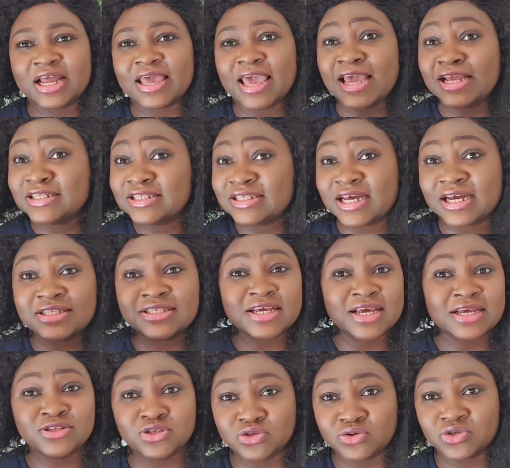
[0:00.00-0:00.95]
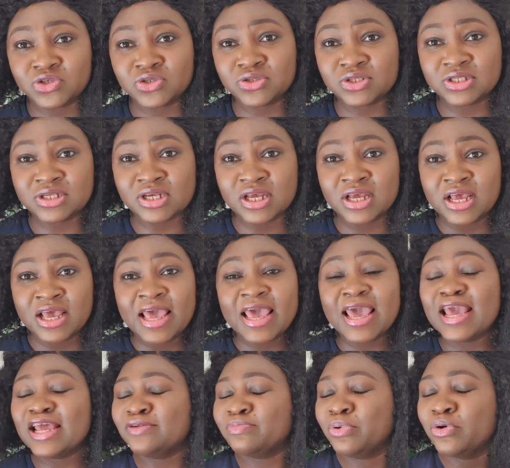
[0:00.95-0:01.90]
ENDSARS,
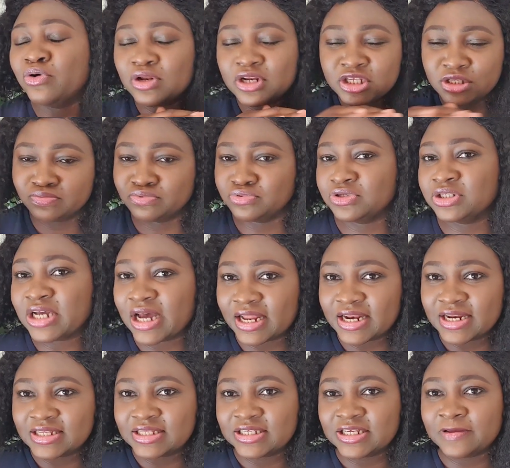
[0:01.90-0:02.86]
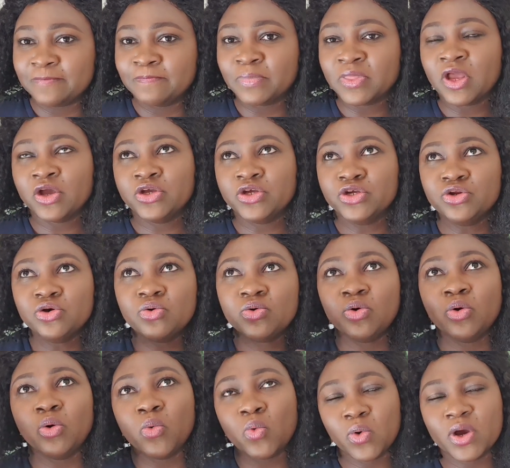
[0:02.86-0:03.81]
end police brutality.
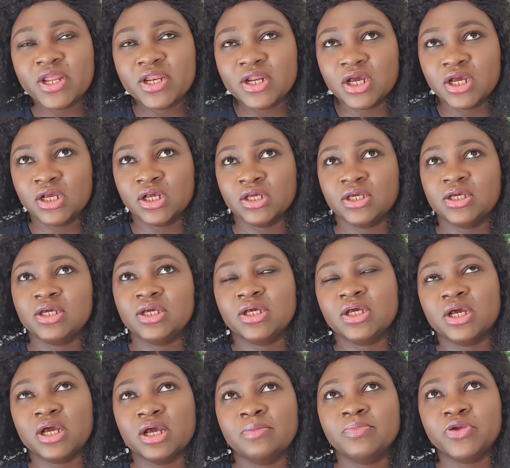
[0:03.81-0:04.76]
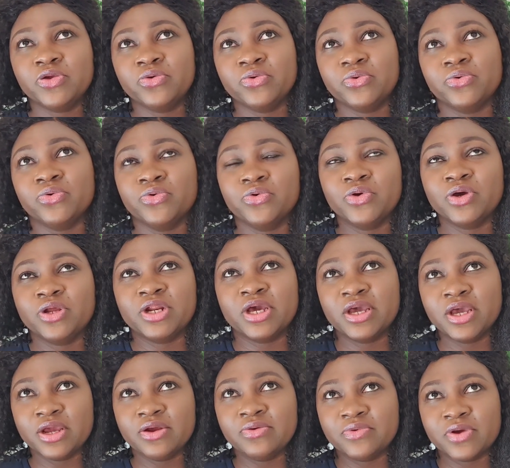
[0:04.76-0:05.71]
When you're an
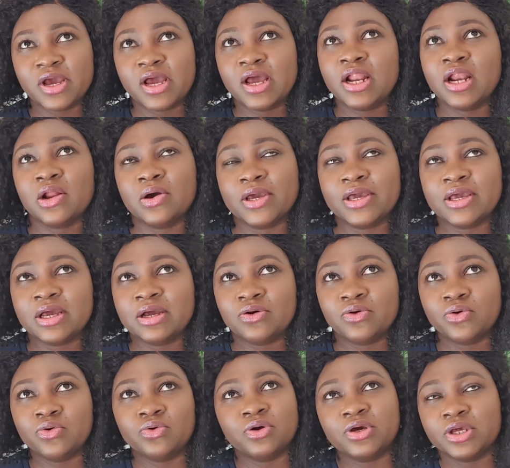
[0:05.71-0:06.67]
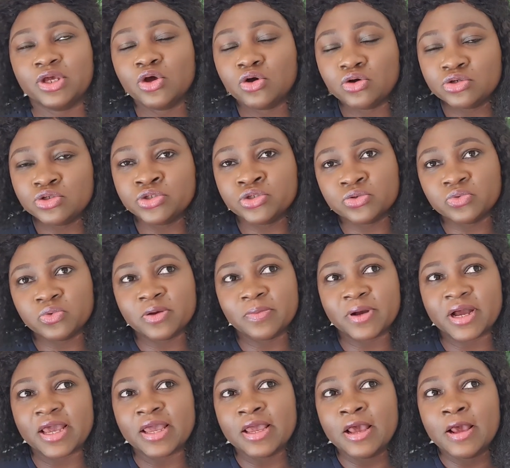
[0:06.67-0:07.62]
area like or a country
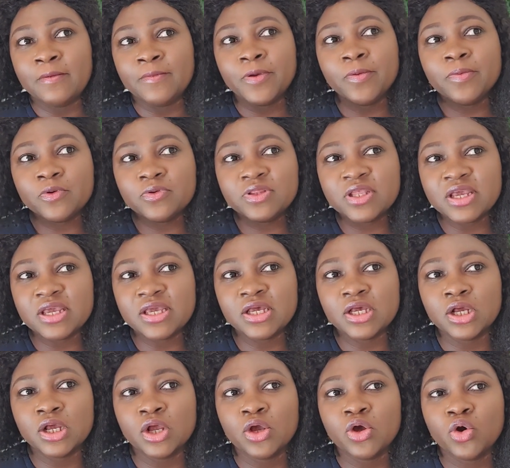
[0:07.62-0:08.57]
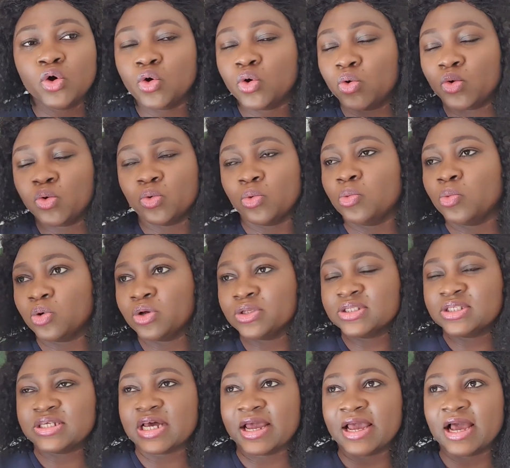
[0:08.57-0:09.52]
whereby people think, oh,
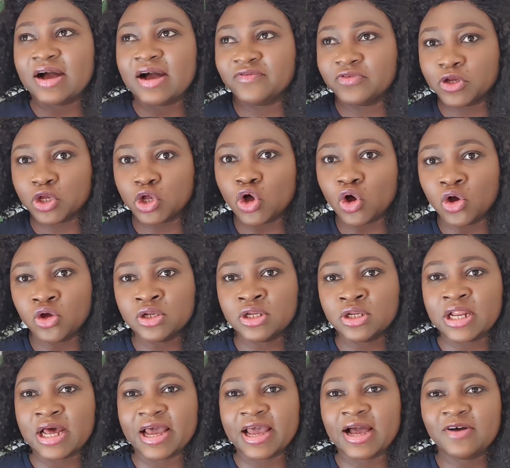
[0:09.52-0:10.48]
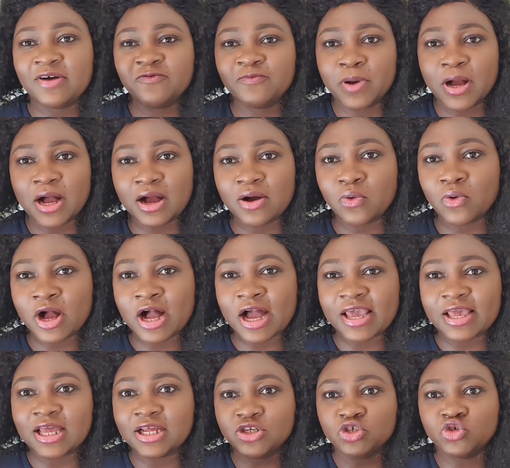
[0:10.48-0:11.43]
once I have a gun, I have power, I
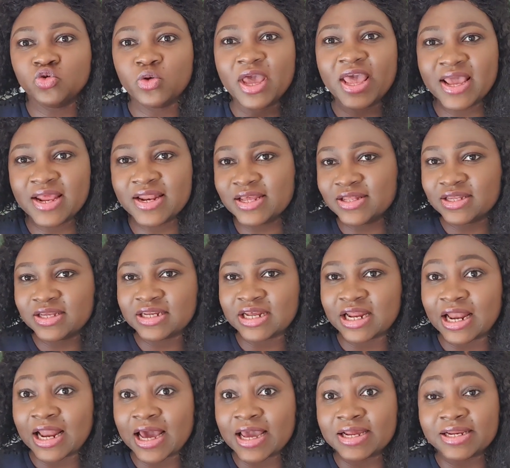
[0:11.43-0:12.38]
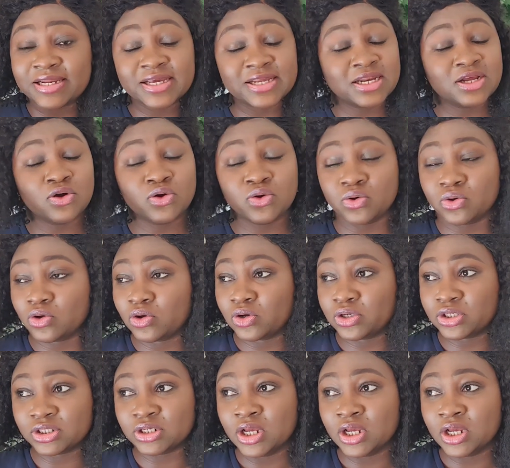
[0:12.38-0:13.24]
can do anything I like, then oh god,